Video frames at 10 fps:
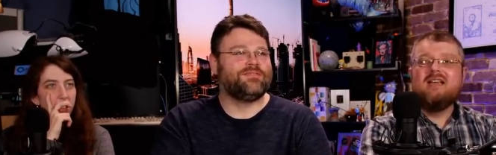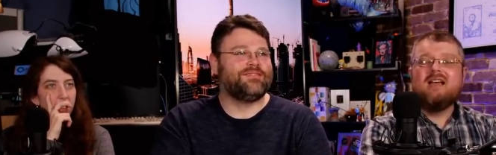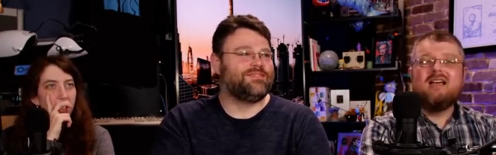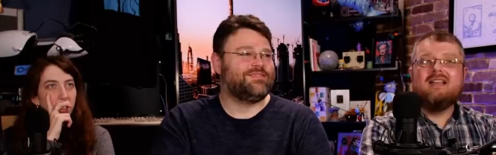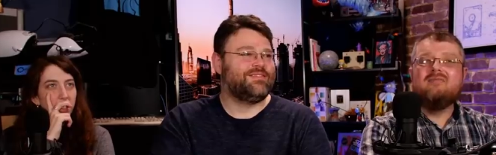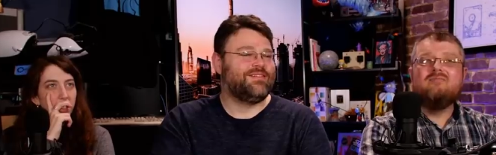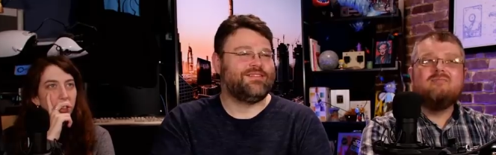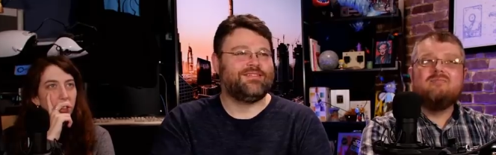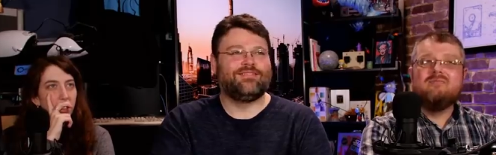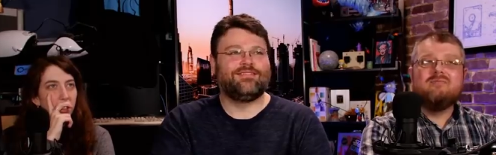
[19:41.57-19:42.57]
Speaker 1: I,
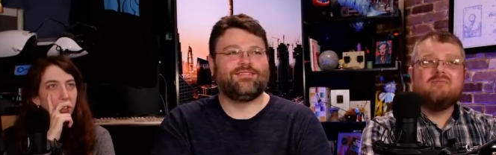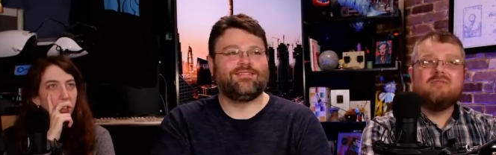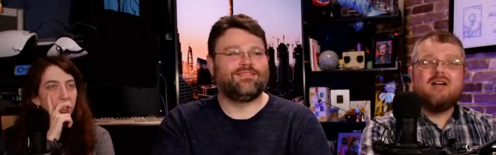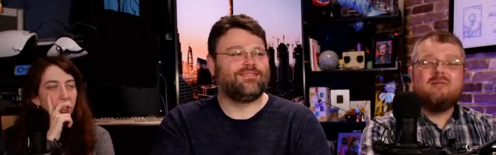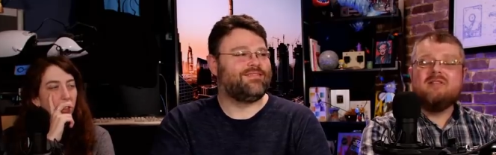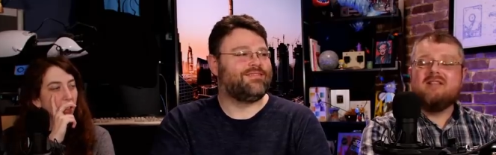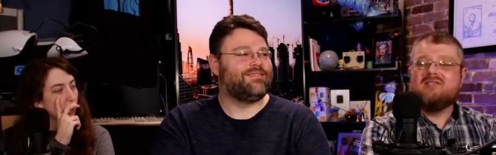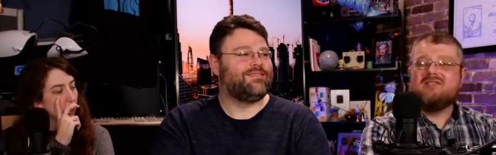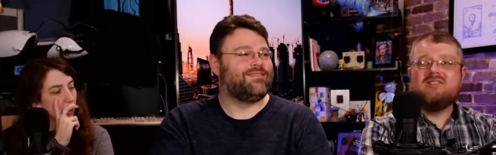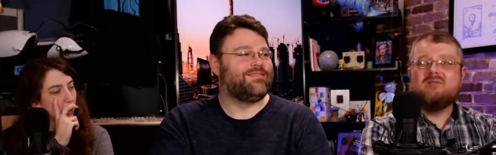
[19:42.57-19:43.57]

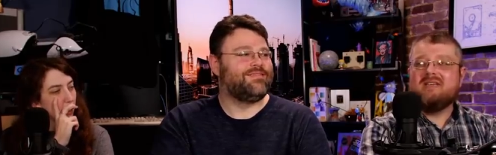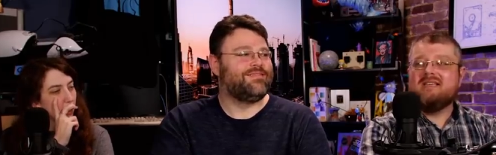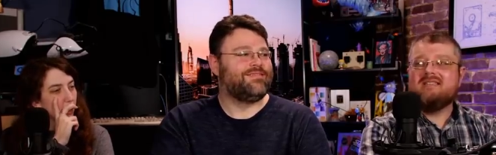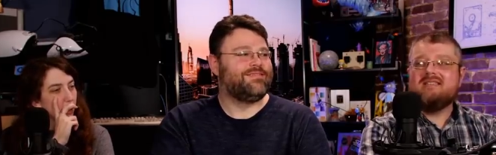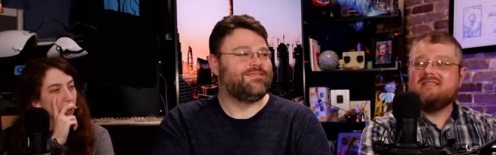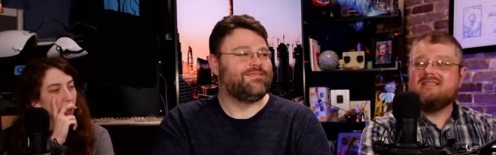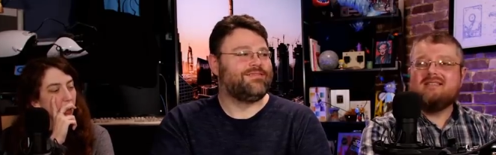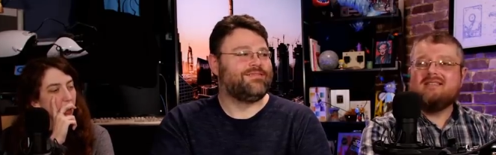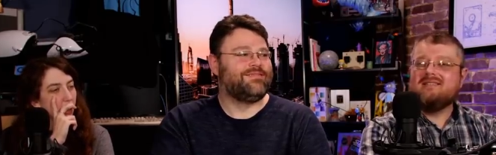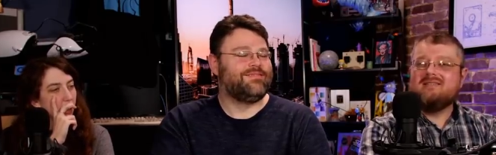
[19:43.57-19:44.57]
copulation in space
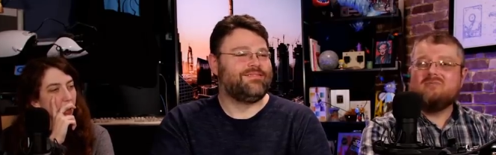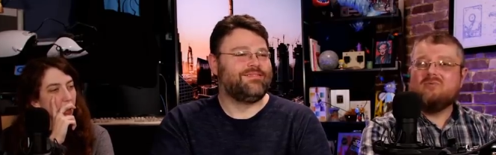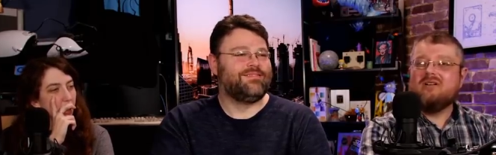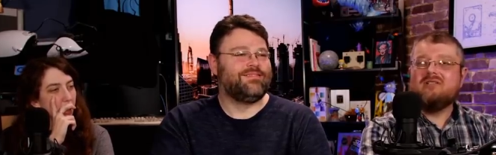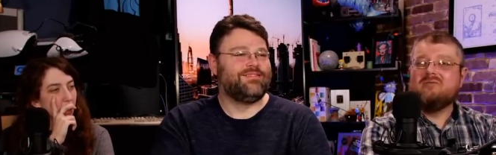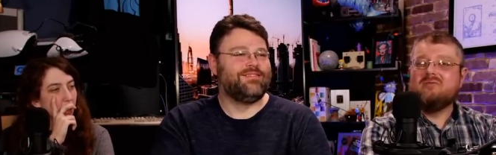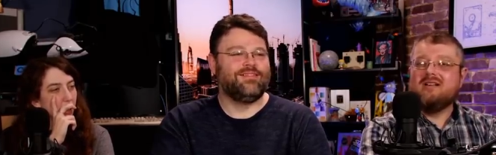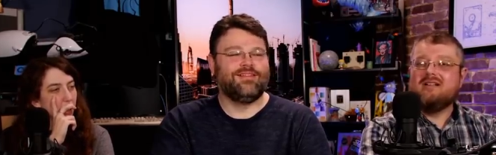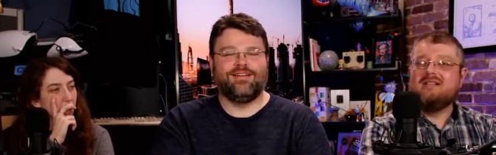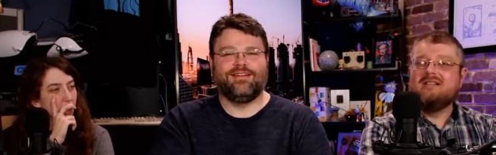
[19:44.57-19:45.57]
doesn't work too
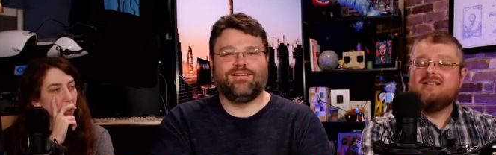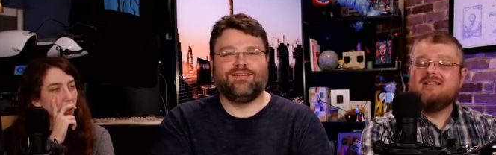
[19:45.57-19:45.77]
well.